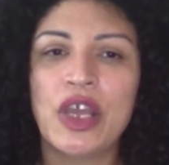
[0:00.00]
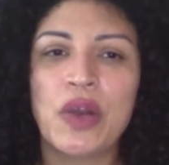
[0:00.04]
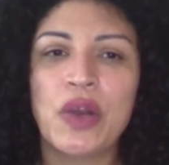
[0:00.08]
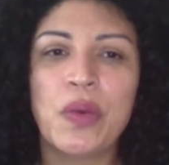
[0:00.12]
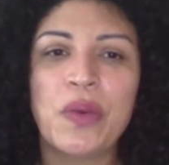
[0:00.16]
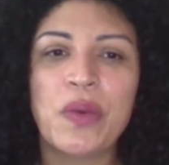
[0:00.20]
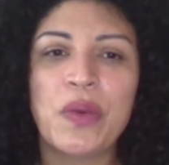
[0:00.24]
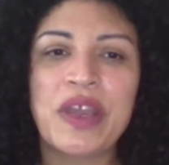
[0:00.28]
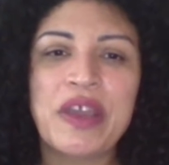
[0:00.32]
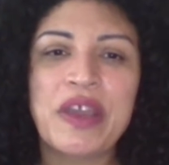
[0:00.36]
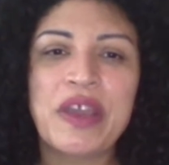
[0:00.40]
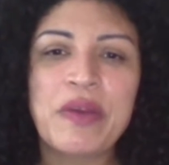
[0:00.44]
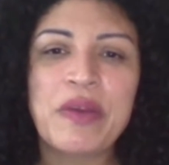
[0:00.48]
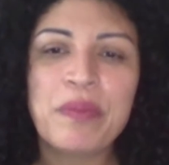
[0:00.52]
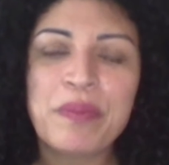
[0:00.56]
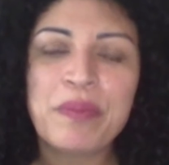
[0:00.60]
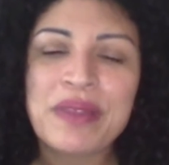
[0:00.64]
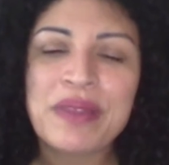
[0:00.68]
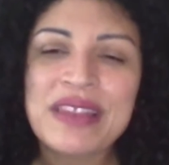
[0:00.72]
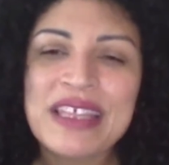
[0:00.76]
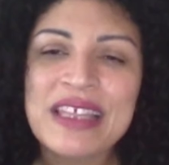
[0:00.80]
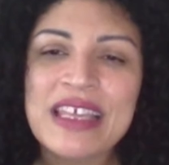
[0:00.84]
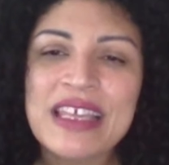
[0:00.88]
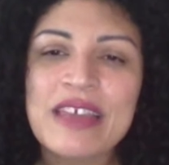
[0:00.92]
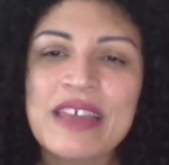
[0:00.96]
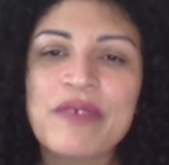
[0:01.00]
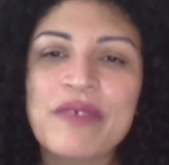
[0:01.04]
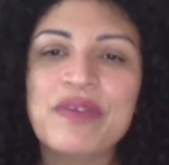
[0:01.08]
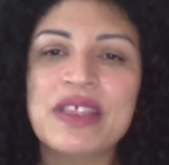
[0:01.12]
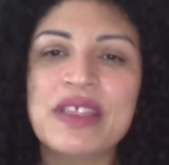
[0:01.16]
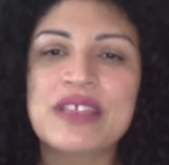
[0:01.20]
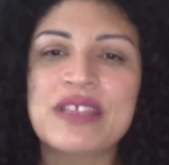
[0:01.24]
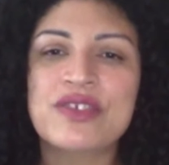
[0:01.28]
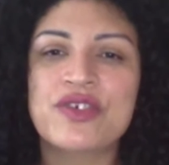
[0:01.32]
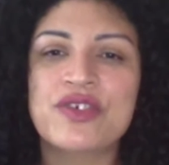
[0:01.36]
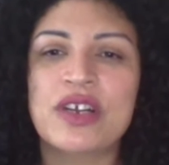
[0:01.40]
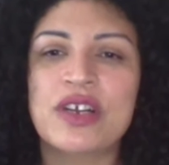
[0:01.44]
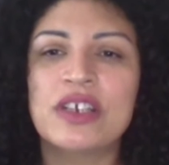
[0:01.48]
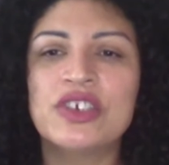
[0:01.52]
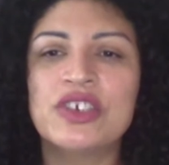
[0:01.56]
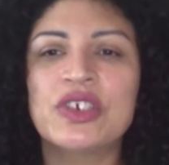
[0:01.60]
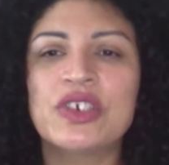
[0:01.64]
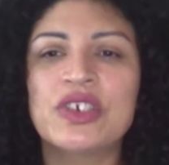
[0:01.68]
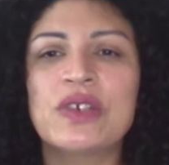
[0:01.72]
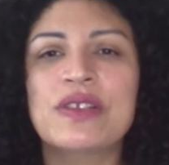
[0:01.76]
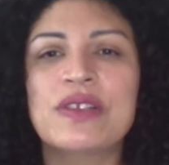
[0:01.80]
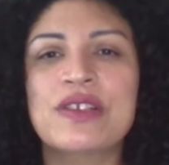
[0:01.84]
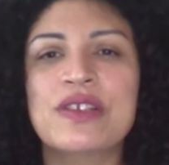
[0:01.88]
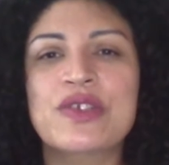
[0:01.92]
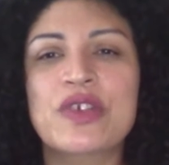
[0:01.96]
We believe that
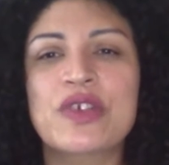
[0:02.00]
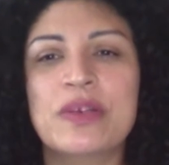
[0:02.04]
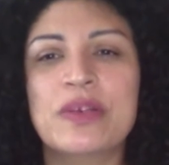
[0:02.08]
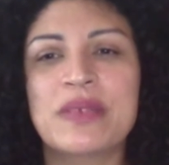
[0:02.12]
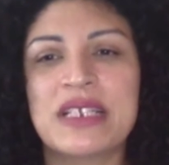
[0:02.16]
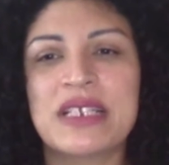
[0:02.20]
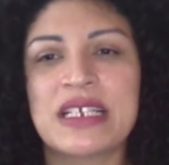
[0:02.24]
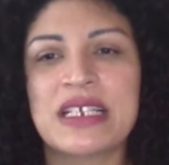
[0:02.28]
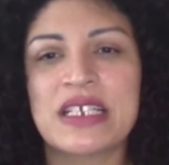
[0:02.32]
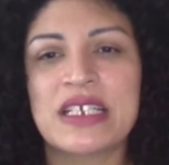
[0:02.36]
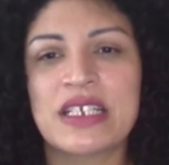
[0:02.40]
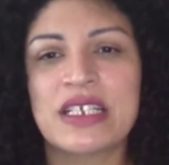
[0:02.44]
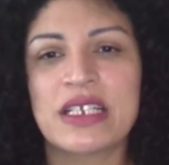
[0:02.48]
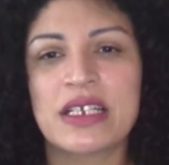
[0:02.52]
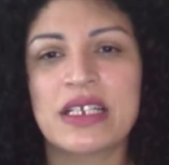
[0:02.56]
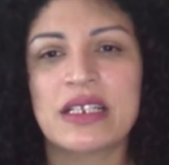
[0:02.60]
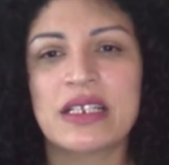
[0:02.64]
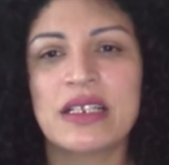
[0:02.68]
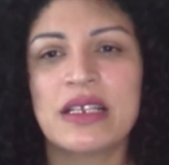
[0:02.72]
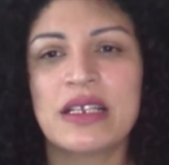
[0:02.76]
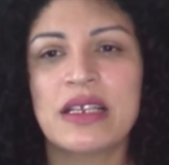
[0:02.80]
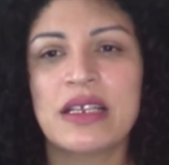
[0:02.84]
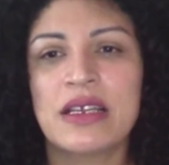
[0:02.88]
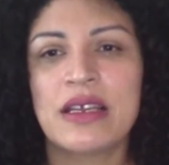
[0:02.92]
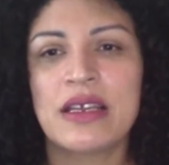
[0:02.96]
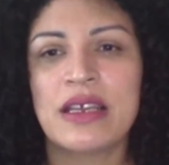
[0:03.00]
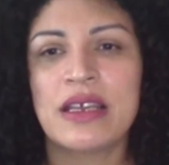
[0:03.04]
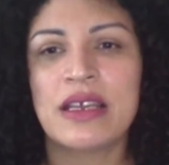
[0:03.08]
structural discrimination